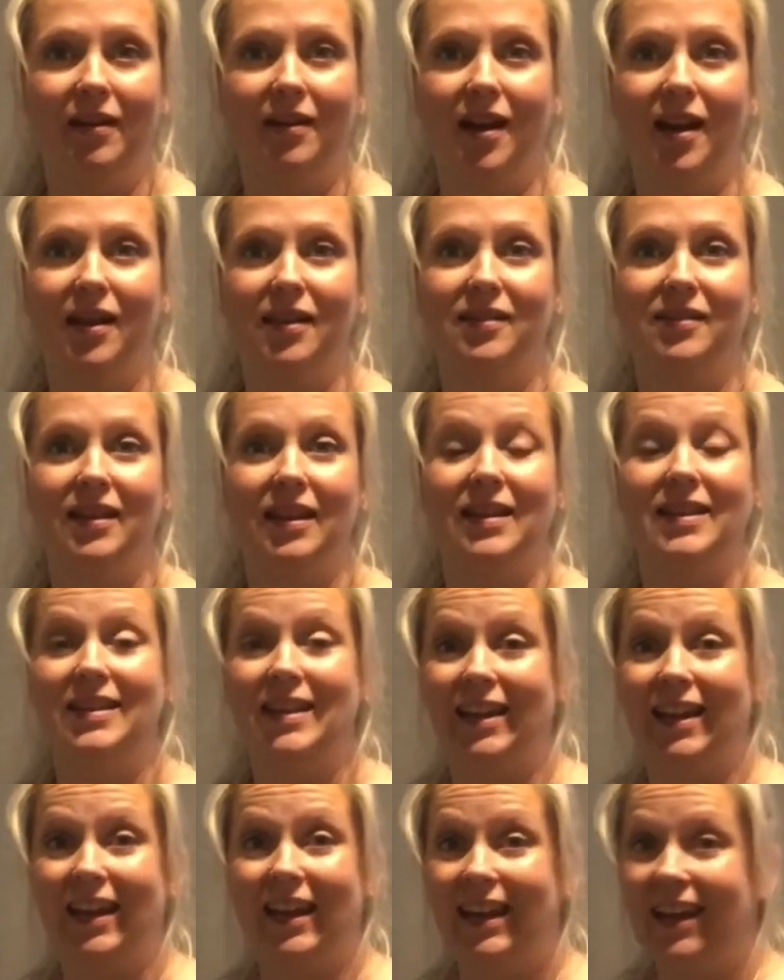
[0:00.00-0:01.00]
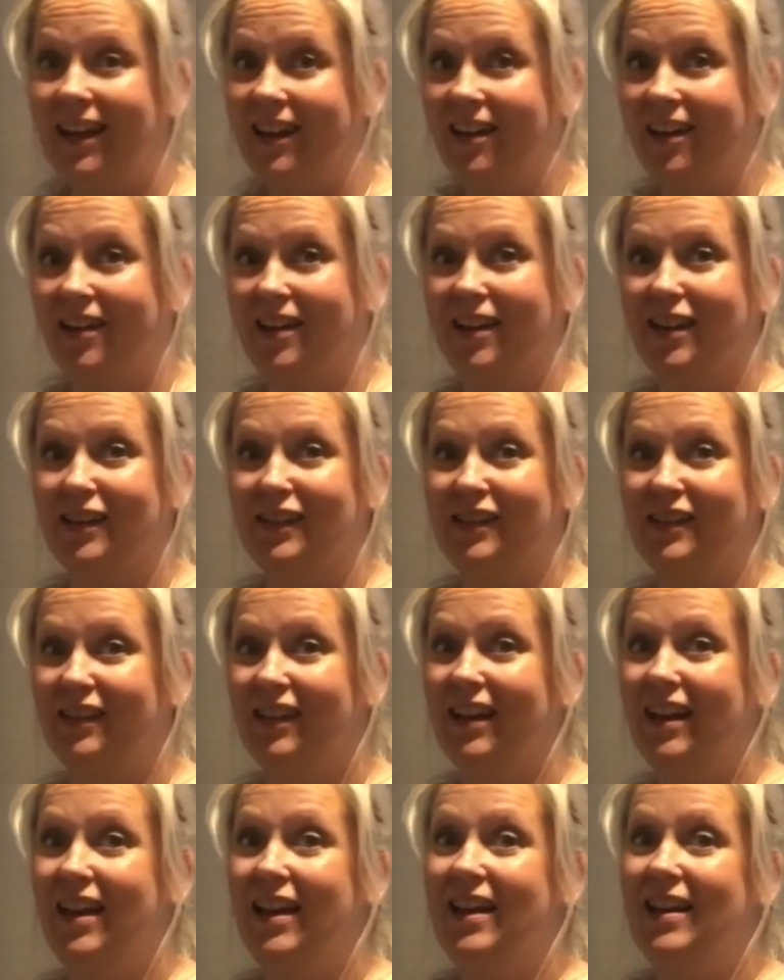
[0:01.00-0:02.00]
us and checking in on us,
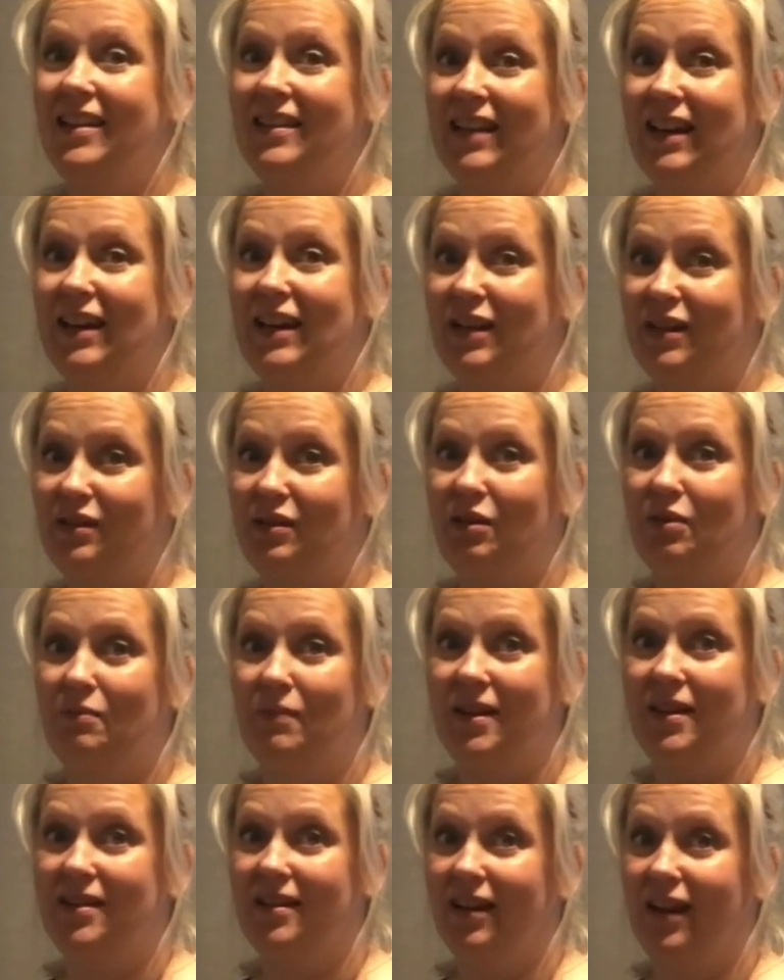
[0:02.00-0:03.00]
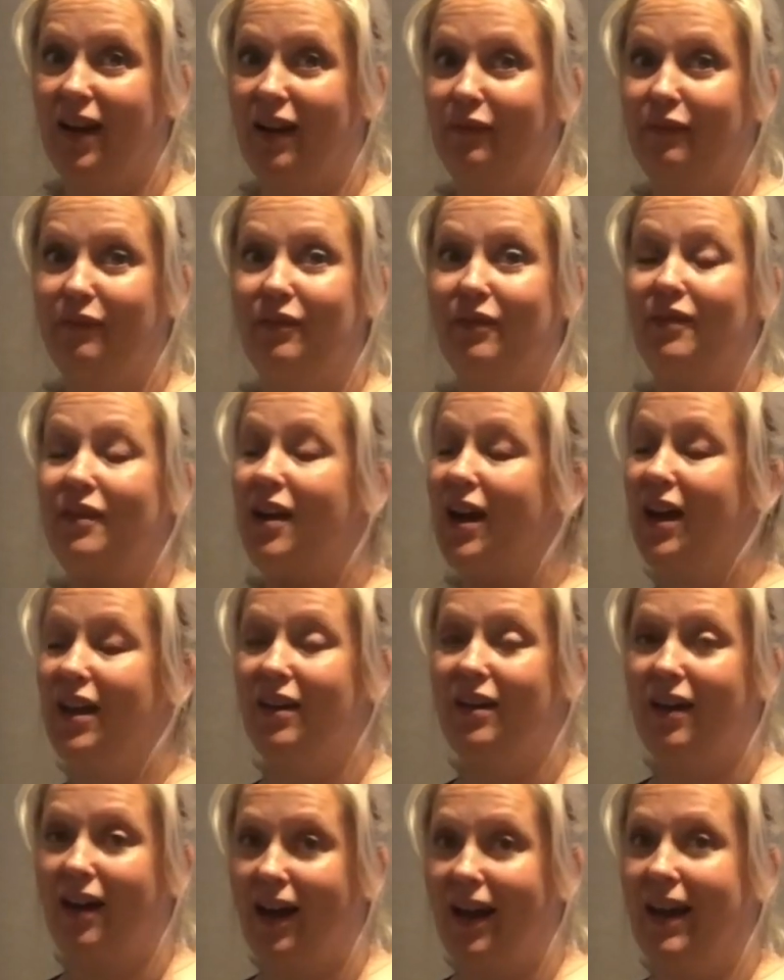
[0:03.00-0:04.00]
sending so much love. I
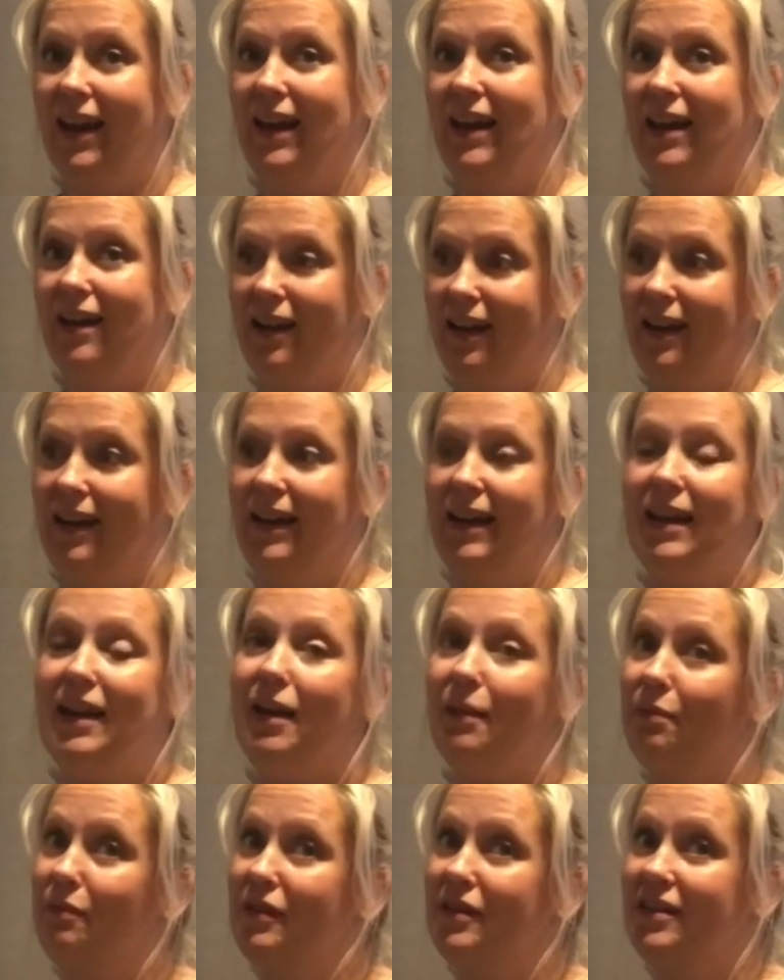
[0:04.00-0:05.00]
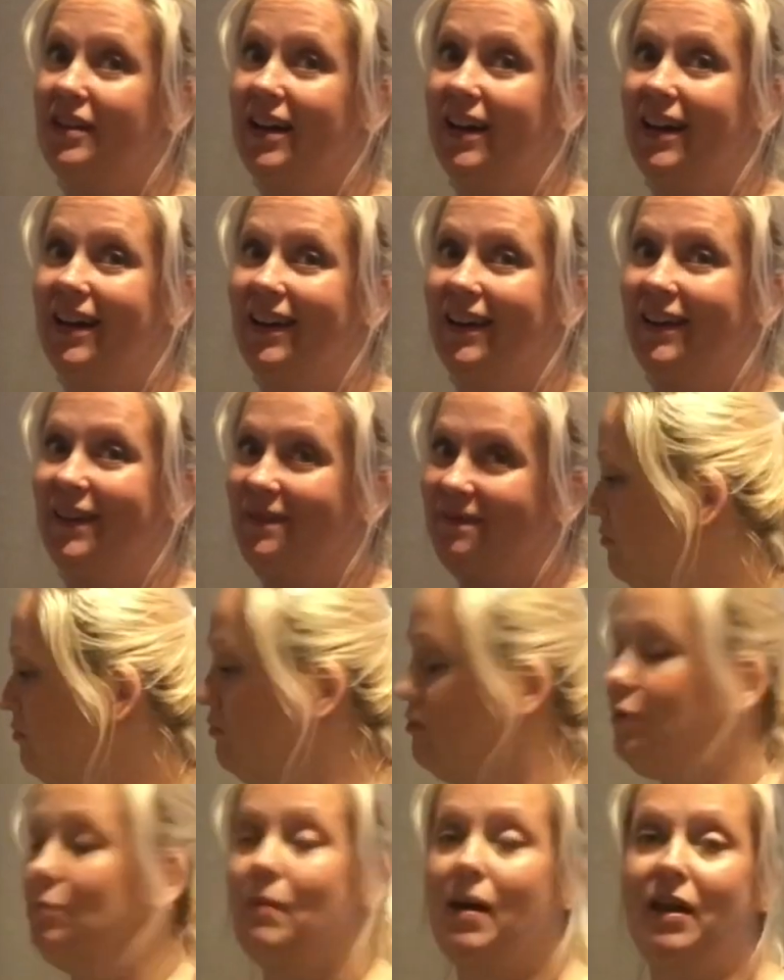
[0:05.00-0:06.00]
highly, highly appreciate it.
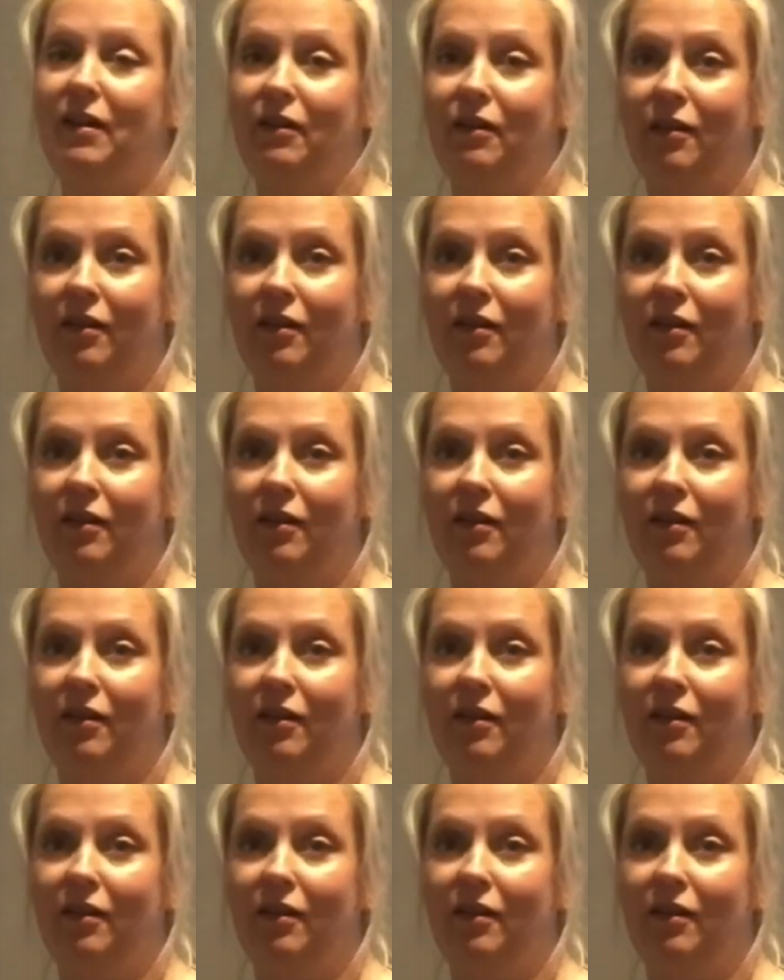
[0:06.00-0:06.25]
My